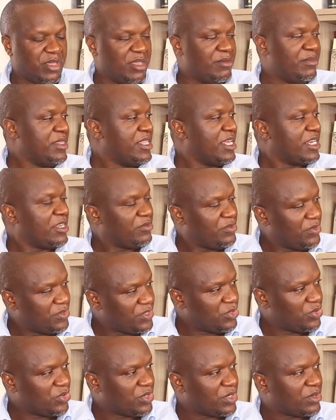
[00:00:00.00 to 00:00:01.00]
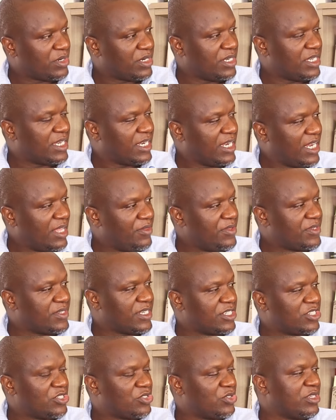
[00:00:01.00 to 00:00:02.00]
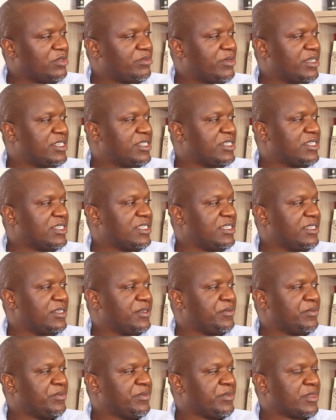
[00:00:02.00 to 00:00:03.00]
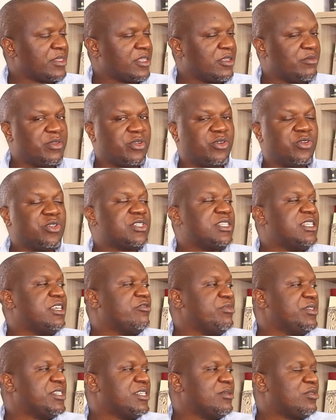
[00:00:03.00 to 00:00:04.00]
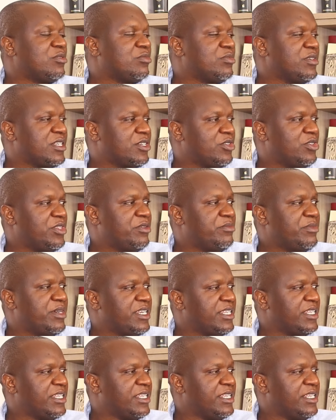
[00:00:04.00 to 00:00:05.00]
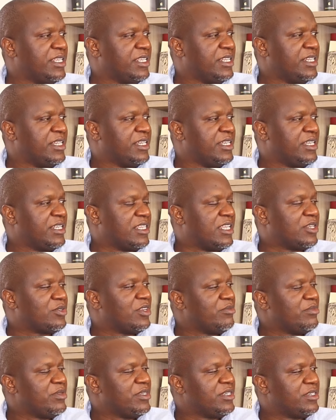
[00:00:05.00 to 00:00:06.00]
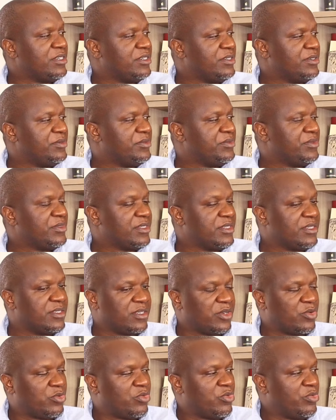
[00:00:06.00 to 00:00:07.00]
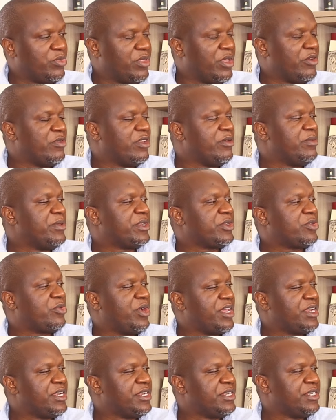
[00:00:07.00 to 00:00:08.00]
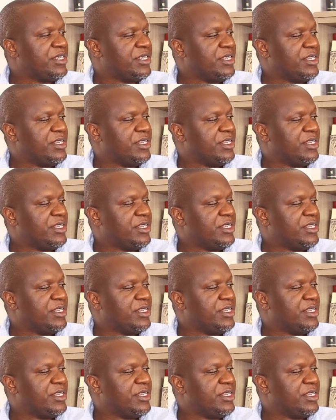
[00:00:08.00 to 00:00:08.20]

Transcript: Maybe they're refusing to declare this a national emergency mm-hmm. because they've misappropriated all the money that would have been required